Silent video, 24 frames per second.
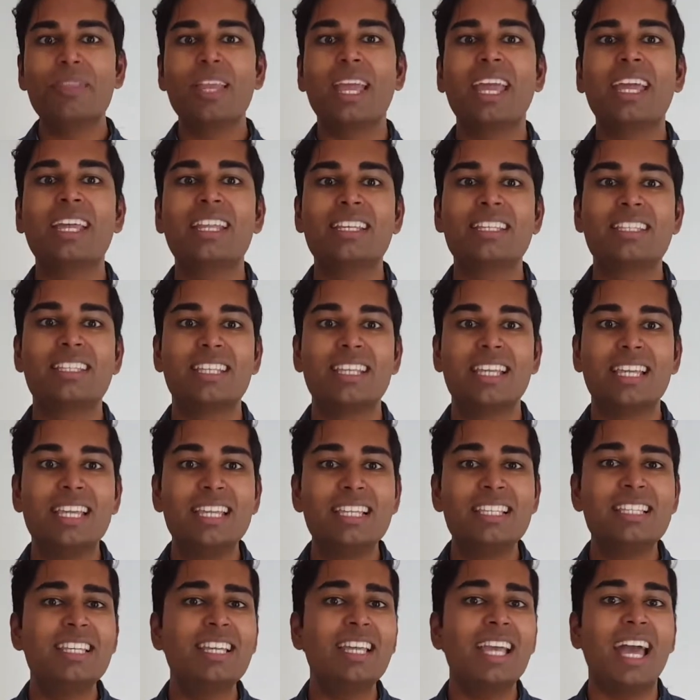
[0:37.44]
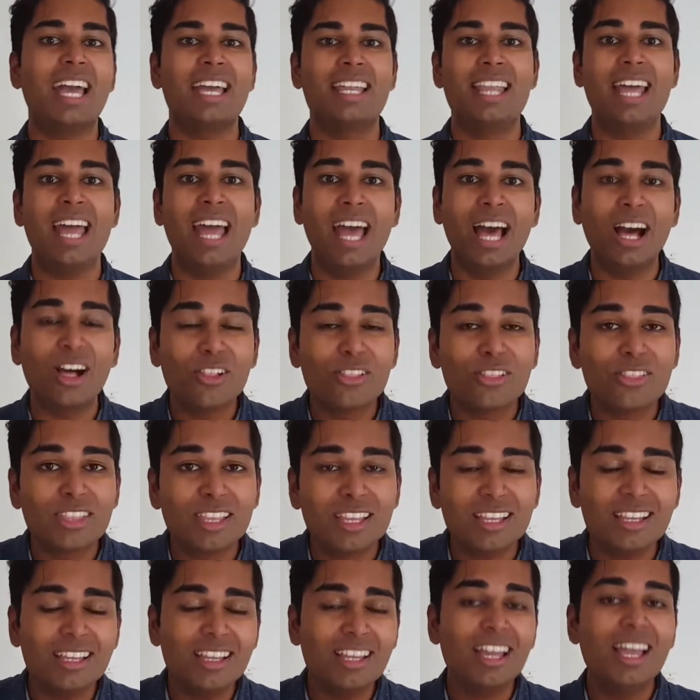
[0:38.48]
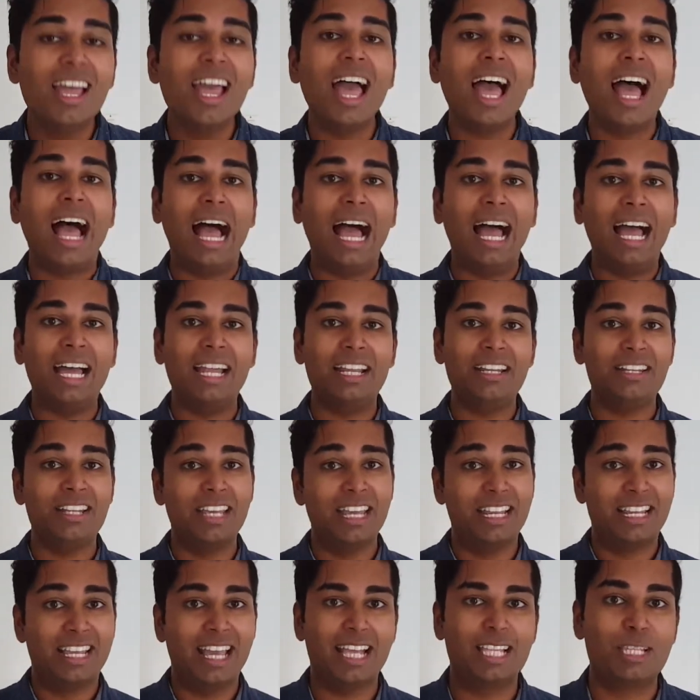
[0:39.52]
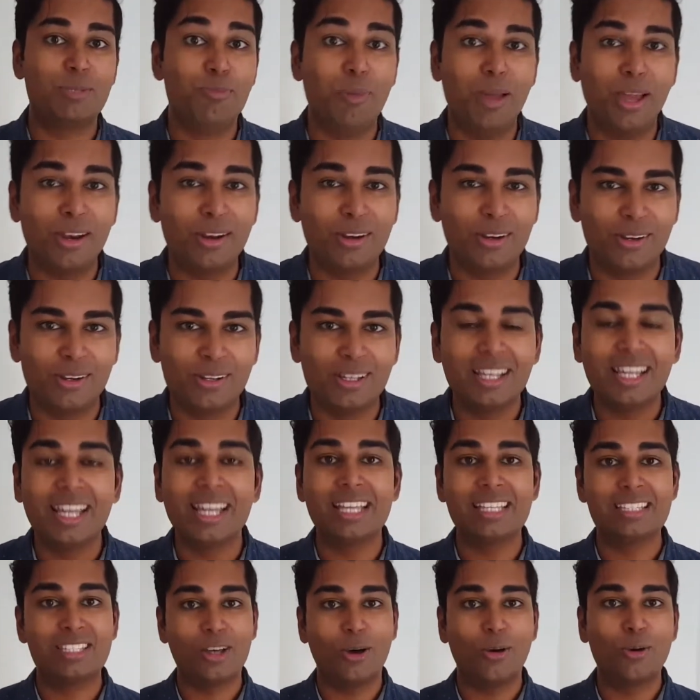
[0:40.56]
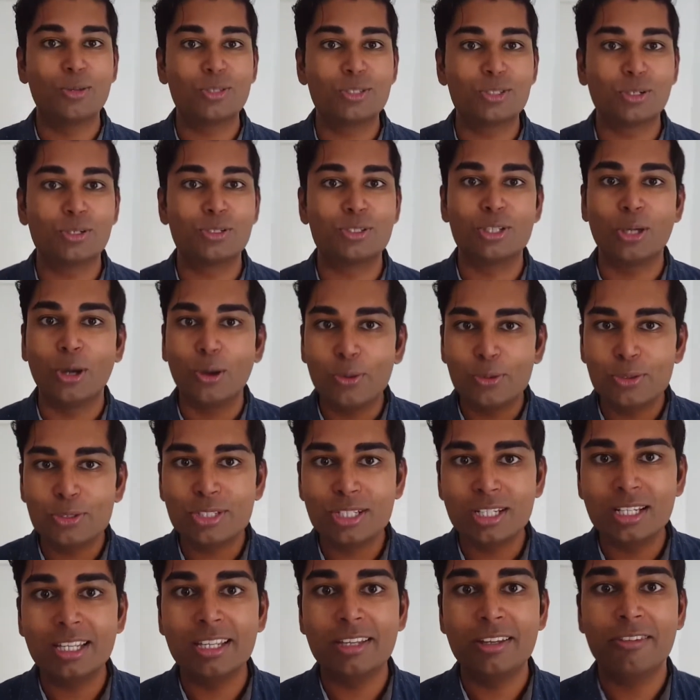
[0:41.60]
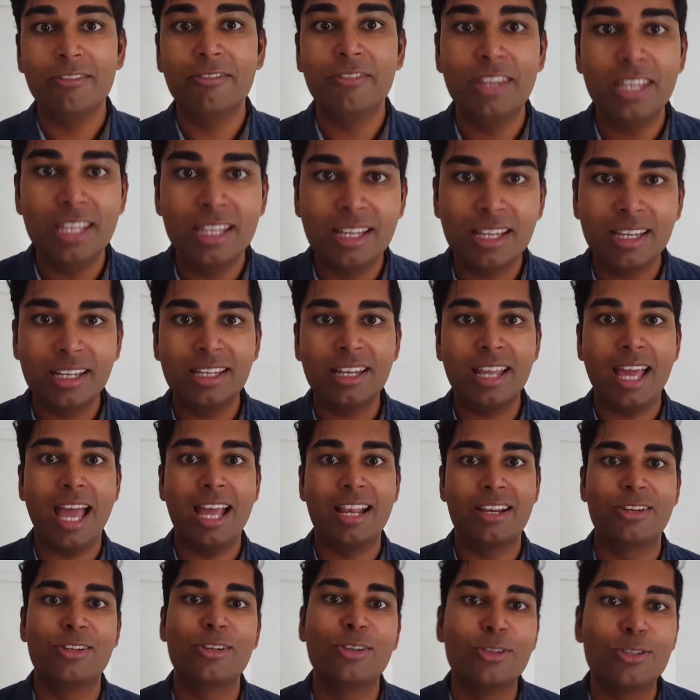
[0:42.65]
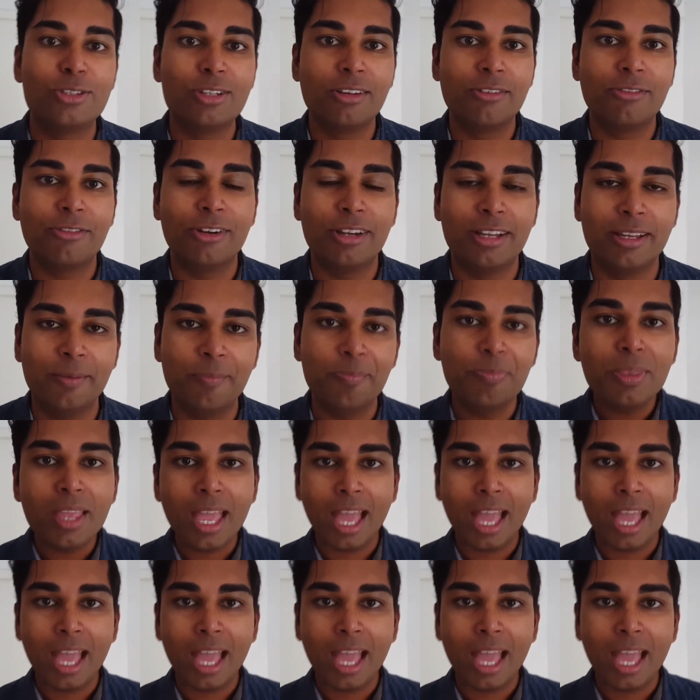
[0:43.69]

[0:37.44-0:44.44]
It is easy and healthy, and it gets better. It's also totally vegan and gluten-free.